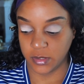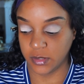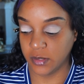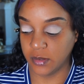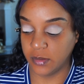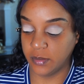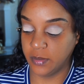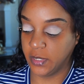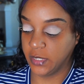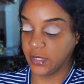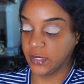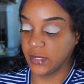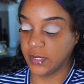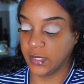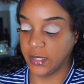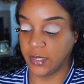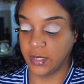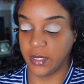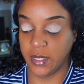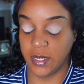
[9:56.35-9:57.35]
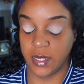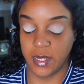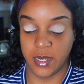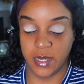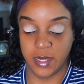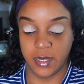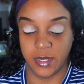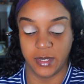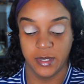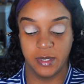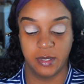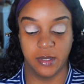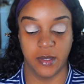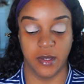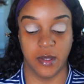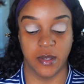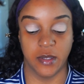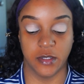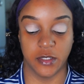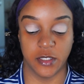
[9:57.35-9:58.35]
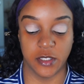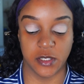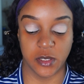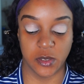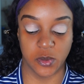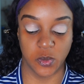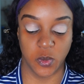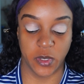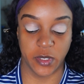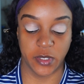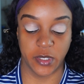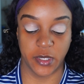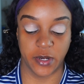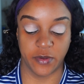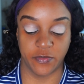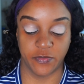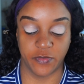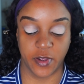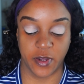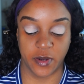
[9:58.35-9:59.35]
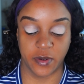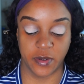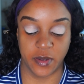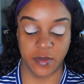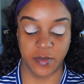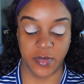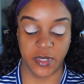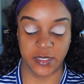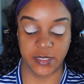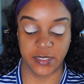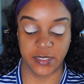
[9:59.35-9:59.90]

So mix it. This is one that I found in my